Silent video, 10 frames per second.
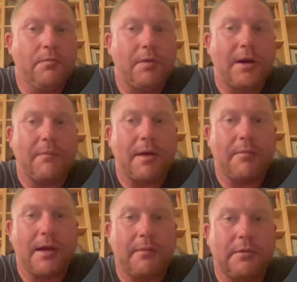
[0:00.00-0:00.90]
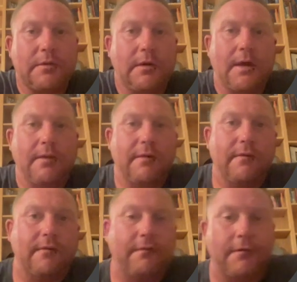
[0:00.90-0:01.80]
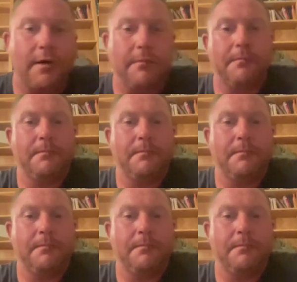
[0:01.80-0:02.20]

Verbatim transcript: But I might be able to get this from